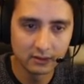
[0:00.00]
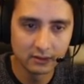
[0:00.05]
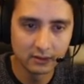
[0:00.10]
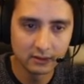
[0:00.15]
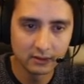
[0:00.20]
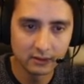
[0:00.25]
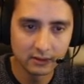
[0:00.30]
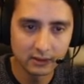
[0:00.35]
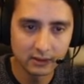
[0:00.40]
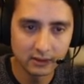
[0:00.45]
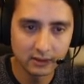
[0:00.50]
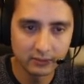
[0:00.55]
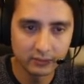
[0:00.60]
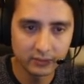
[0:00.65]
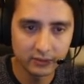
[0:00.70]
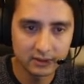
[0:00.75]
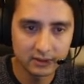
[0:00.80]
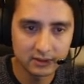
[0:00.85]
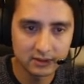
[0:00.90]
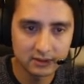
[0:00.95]
he put
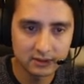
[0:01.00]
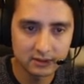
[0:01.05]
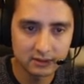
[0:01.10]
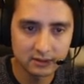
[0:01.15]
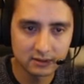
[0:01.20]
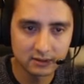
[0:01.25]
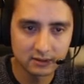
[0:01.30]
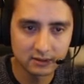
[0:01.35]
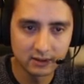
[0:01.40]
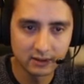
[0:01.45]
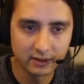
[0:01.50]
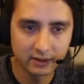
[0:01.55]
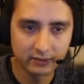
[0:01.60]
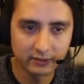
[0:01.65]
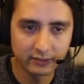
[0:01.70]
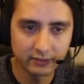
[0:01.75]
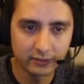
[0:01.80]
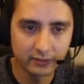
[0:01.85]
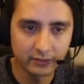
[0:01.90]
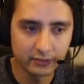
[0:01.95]
it there
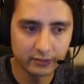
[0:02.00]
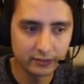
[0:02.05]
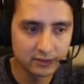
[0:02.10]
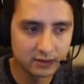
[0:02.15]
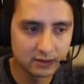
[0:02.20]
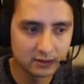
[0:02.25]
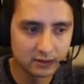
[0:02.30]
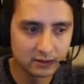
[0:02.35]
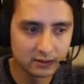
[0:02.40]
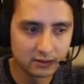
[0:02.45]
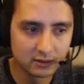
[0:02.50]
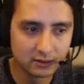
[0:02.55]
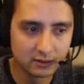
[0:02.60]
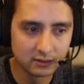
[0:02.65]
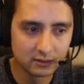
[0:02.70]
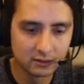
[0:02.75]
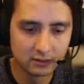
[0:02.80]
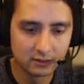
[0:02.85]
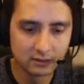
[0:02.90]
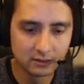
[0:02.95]
first,
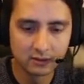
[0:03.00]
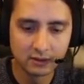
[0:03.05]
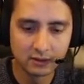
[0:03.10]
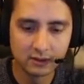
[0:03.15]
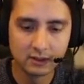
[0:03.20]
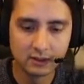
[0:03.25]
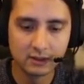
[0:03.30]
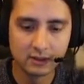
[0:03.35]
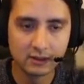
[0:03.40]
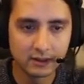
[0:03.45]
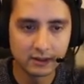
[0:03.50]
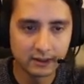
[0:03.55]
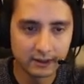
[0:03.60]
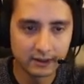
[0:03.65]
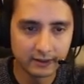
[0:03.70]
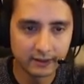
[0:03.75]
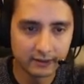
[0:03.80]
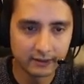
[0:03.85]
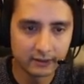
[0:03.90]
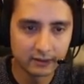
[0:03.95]

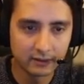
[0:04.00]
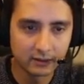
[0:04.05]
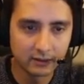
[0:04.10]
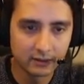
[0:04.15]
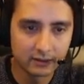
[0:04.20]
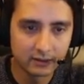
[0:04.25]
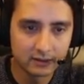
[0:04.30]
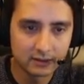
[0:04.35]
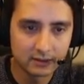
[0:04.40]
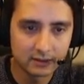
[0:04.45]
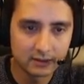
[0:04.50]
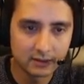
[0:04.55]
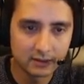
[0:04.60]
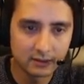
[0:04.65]
and see